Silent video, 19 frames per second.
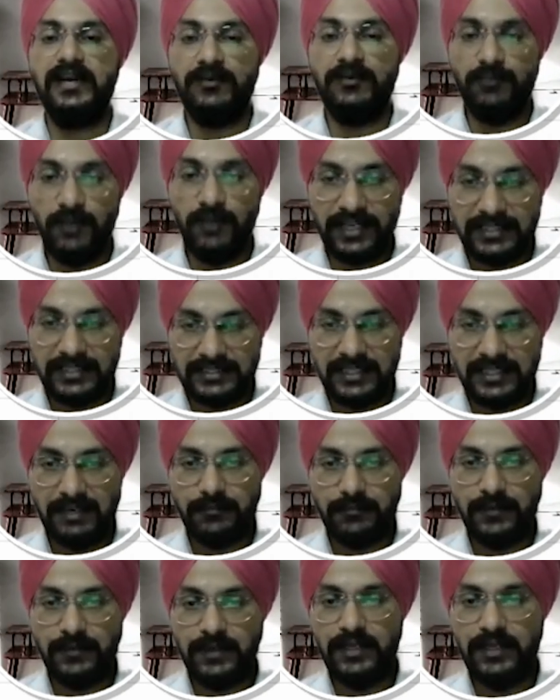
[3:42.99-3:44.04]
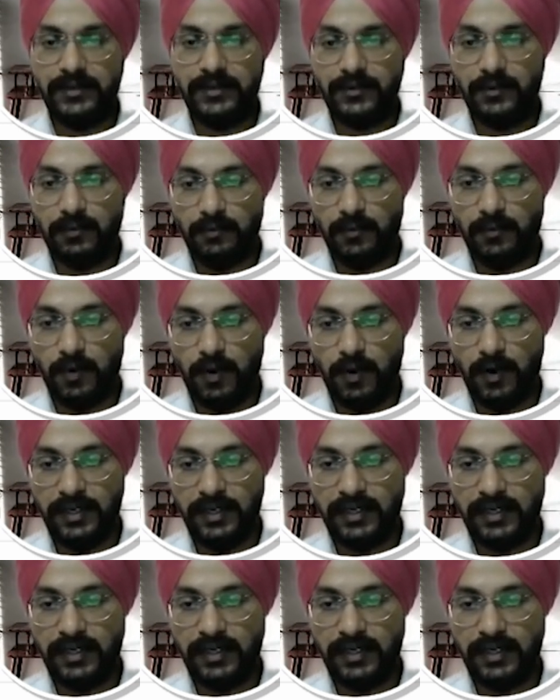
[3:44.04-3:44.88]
For example, you want,